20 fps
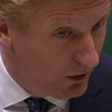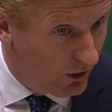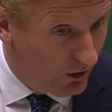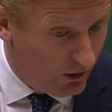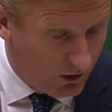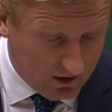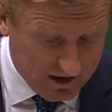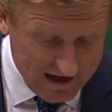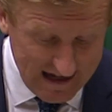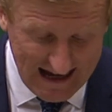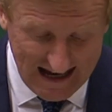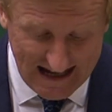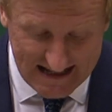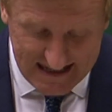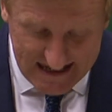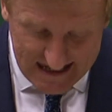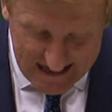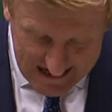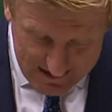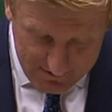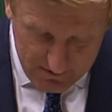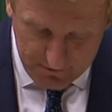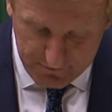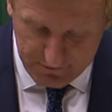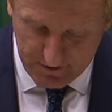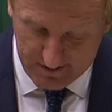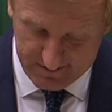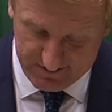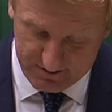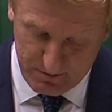law an
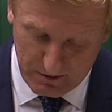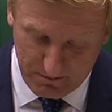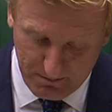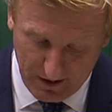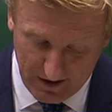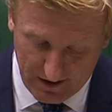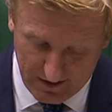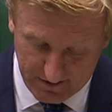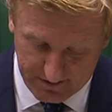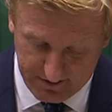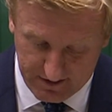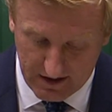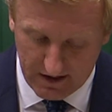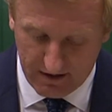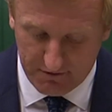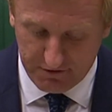irreversible path